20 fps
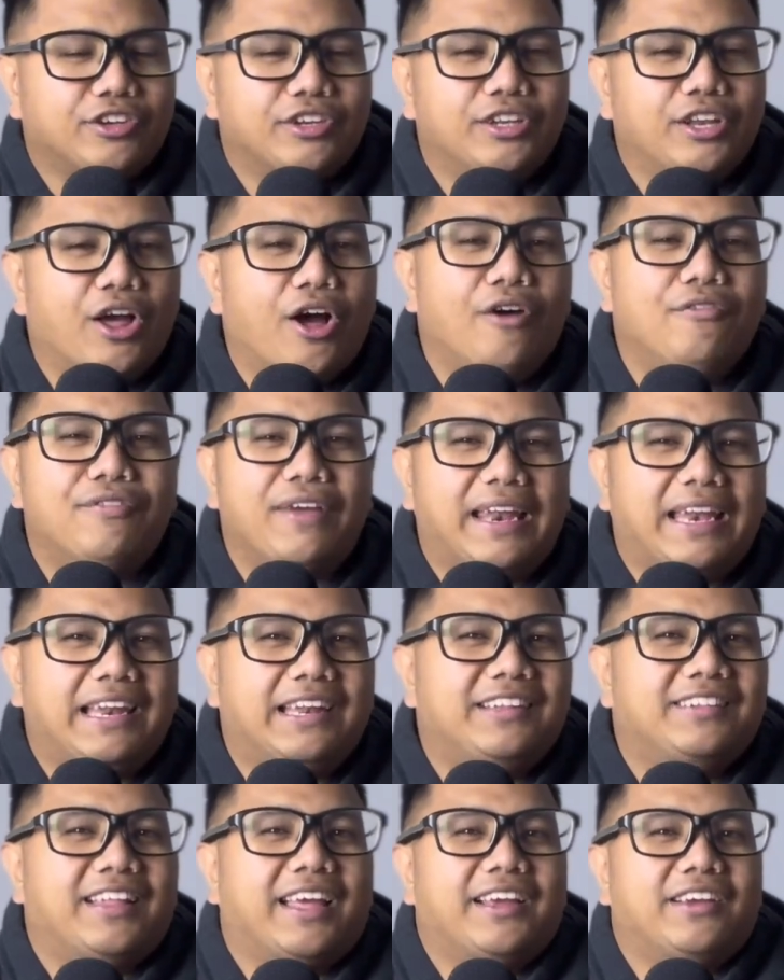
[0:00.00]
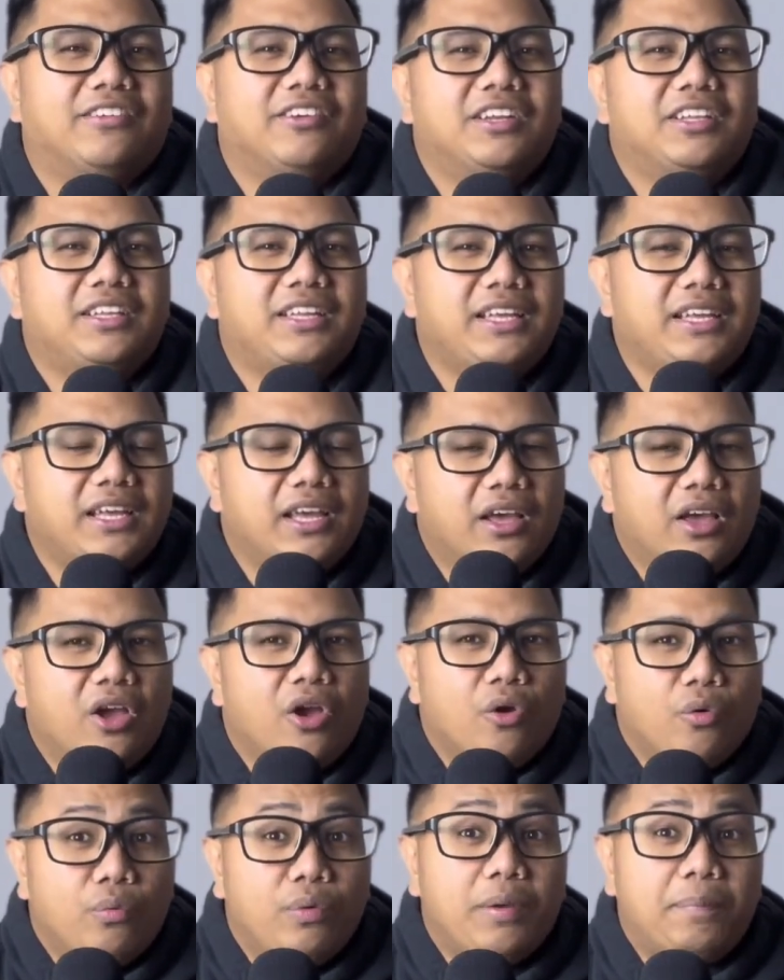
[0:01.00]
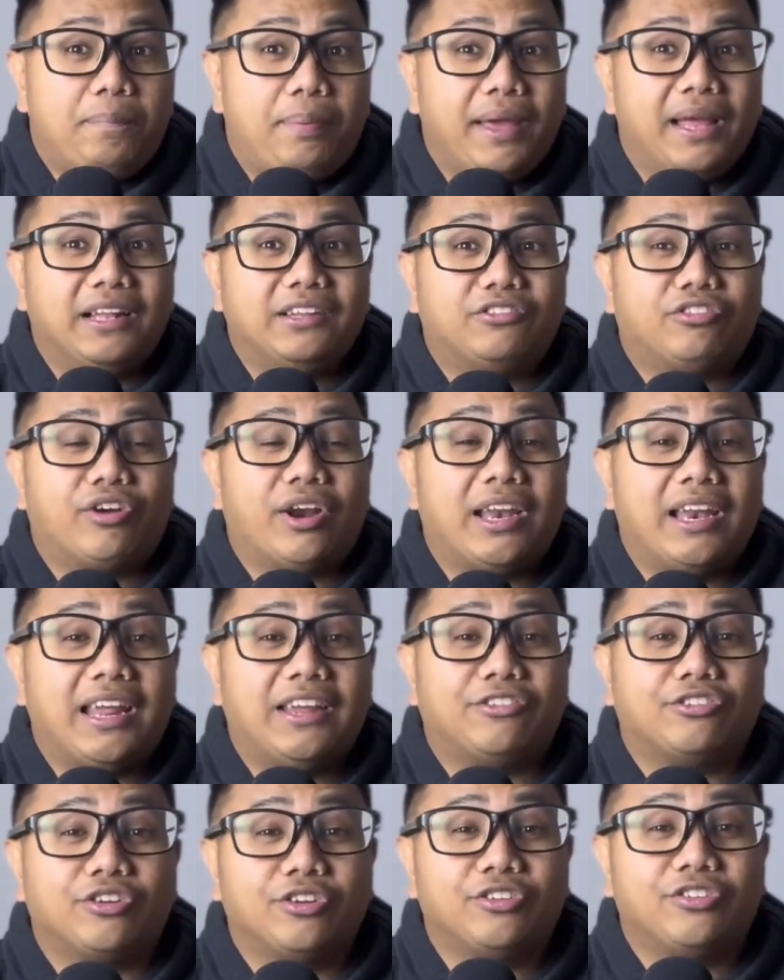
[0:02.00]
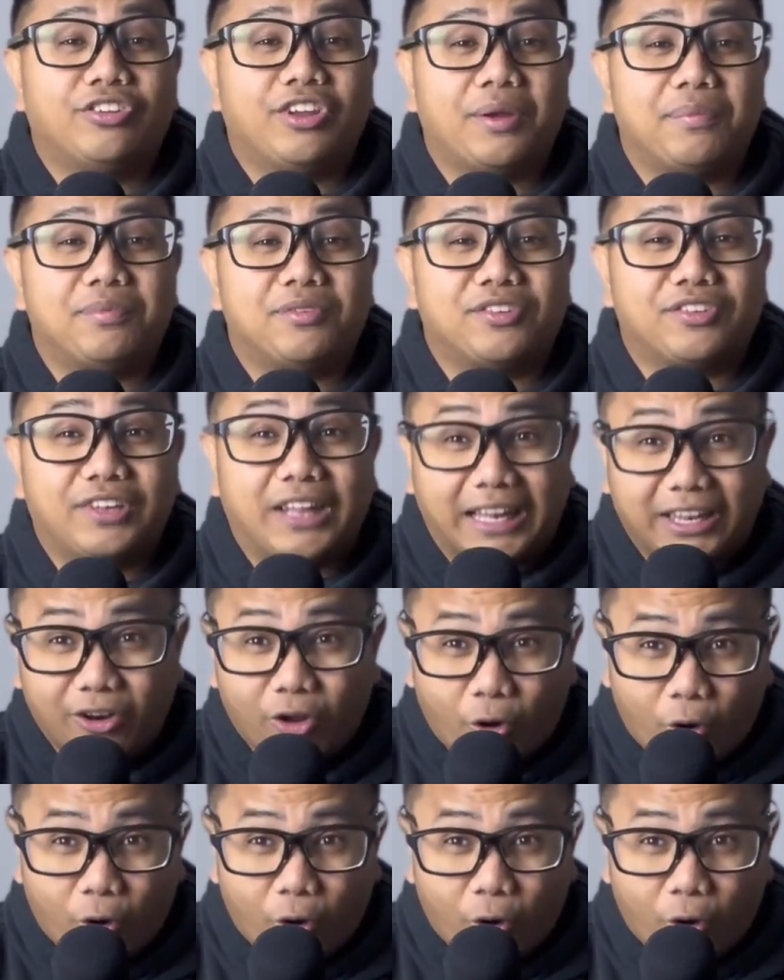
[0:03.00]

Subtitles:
love, and integrity, we build relationships that